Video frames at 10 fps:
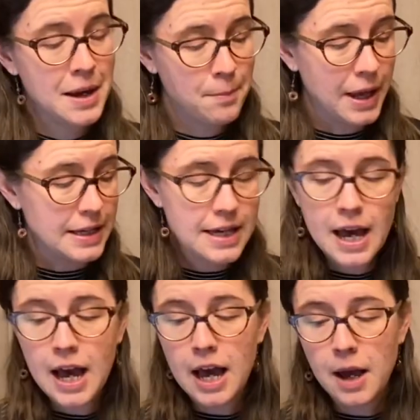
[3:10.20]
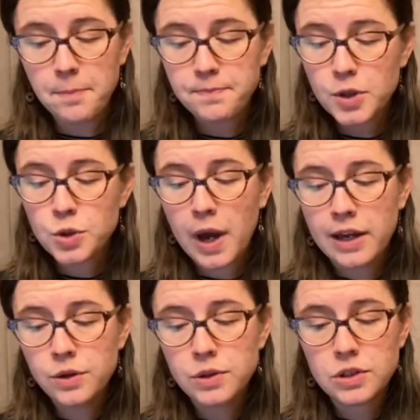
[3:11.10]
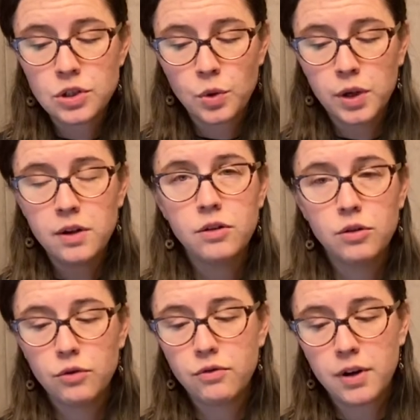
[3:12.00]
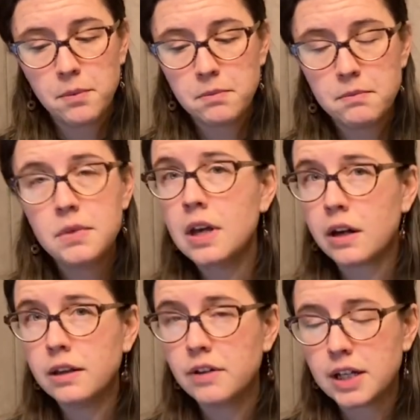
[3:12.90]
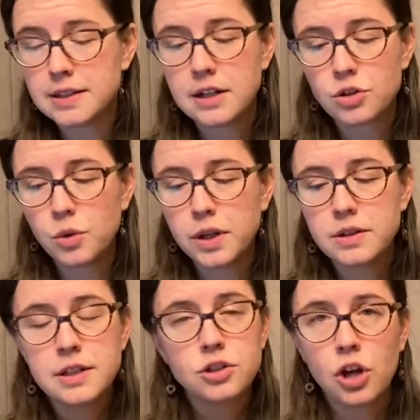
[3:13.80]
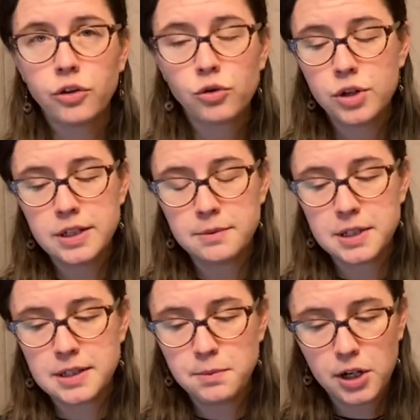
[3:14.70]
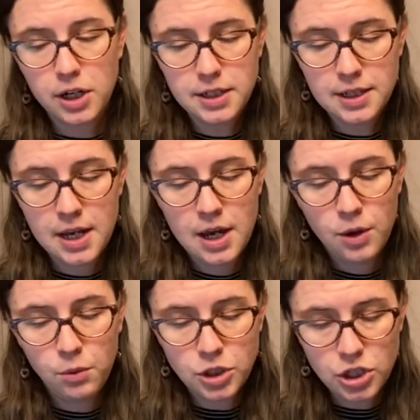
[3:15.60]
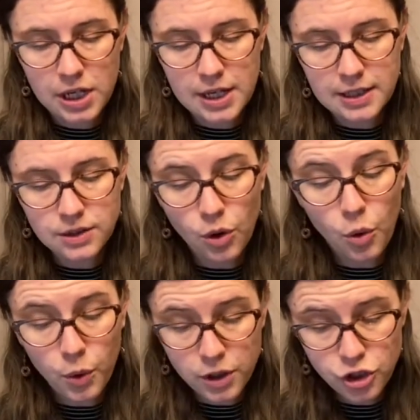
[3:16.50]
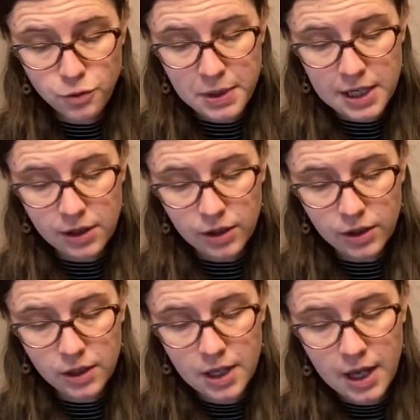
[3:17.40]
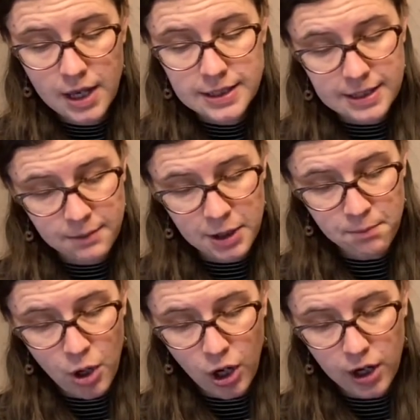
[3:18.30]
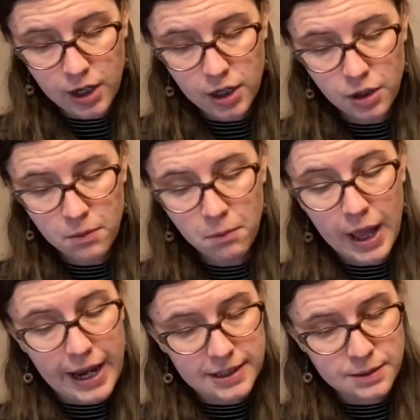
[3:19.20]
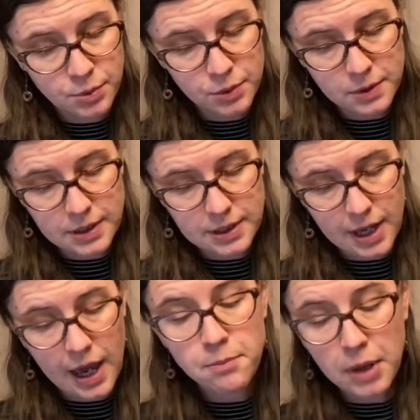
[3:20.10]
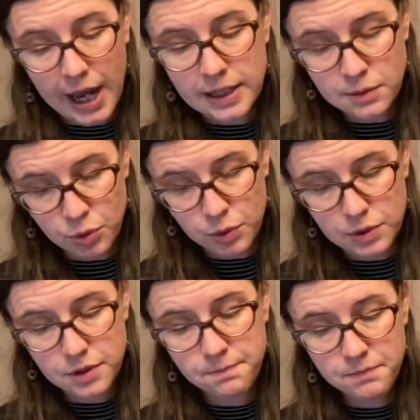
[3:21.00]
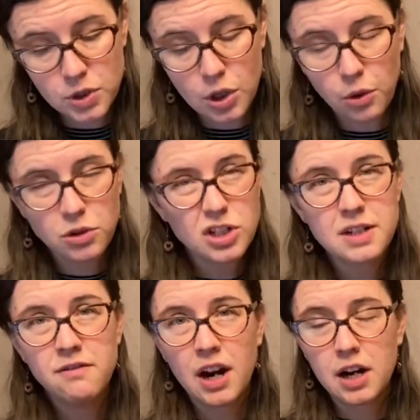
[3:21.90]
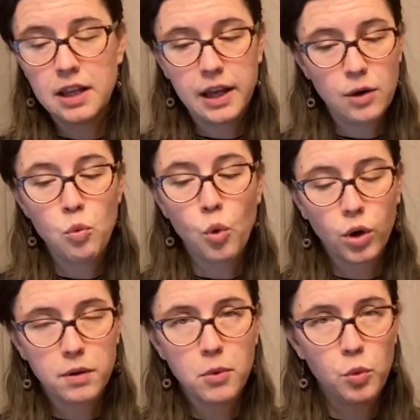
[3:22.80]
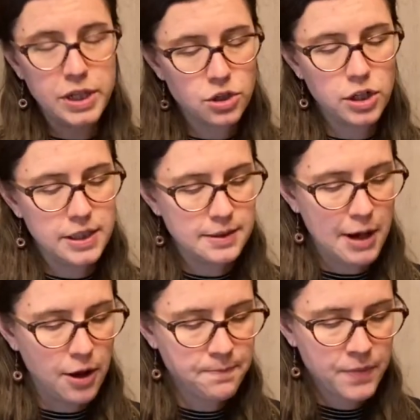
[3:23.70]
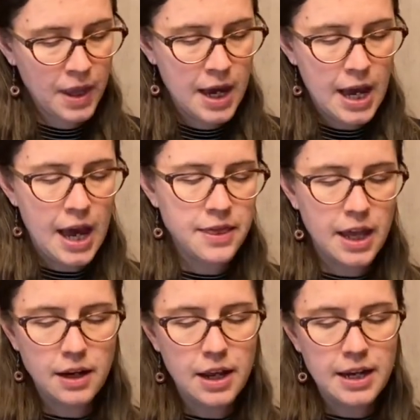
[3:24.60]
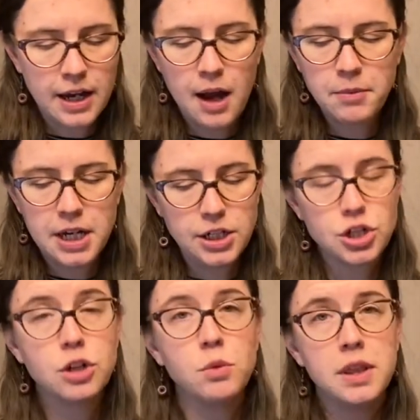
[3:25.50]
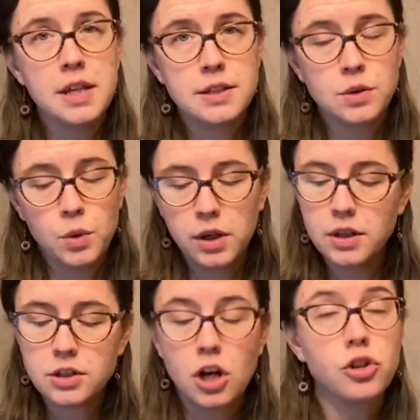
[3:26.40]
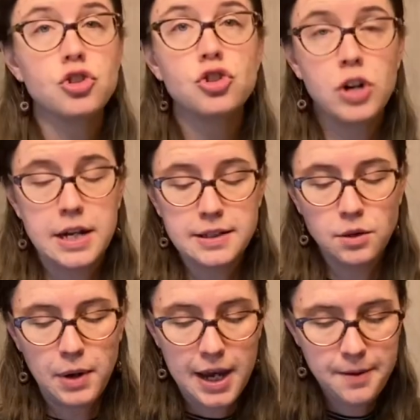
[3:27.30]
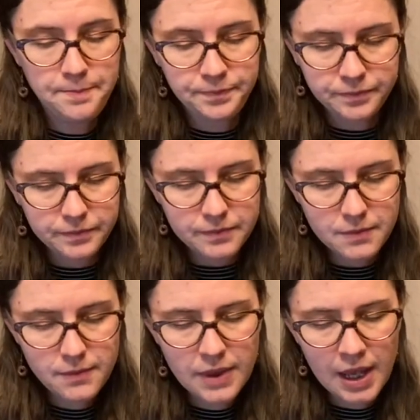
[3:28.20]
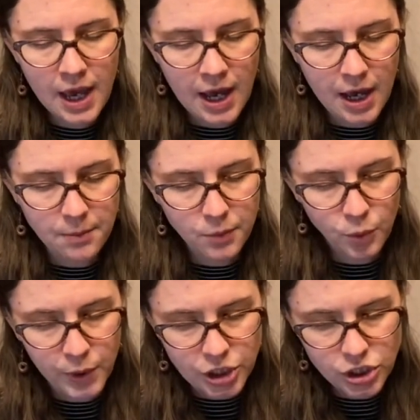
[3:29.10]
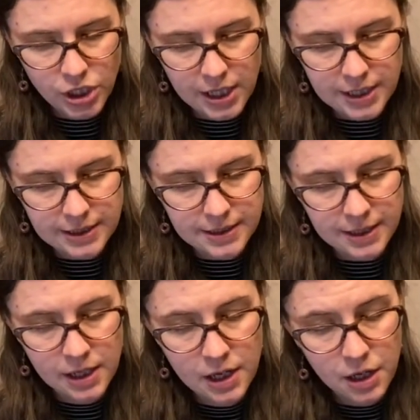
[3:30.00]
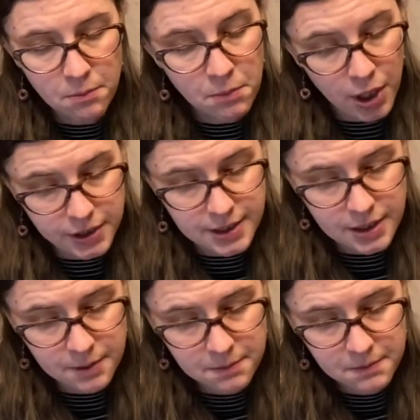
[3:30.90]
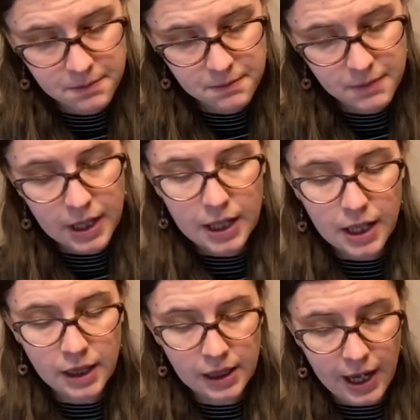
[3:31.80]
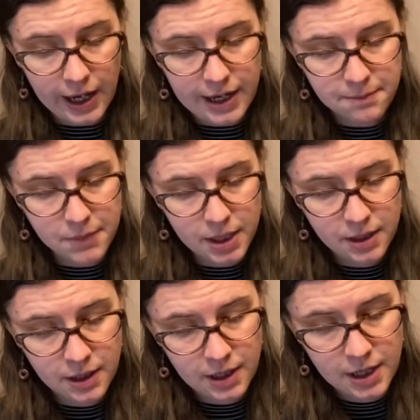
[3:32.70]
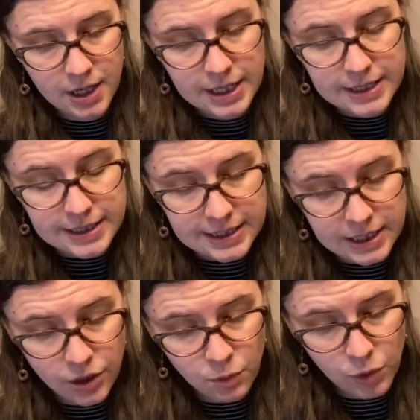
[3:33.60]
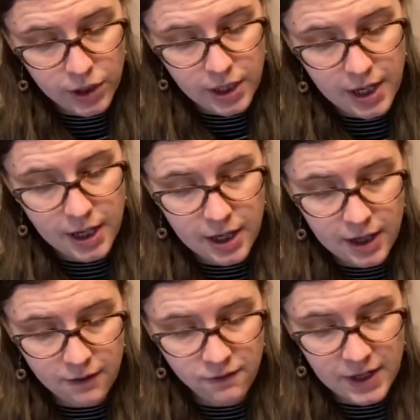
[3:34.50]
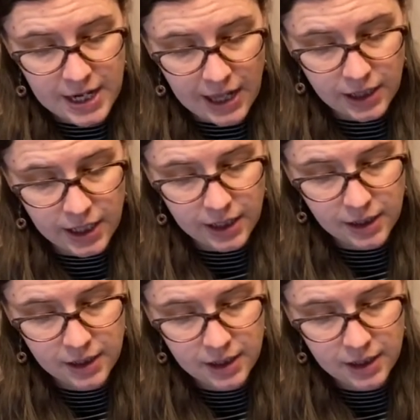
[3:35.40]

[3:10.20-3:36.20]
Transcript: But so I used an oil from Young Living Essential Oils. It's called Christmas Spirit, which is orange peel, cinnamon bark, black spruce, and black spruce. So just a very like warm, wintry smell. And then in combination with this oil, it's called Stress Away, which is balsam, lime, cedarwood, vanilla,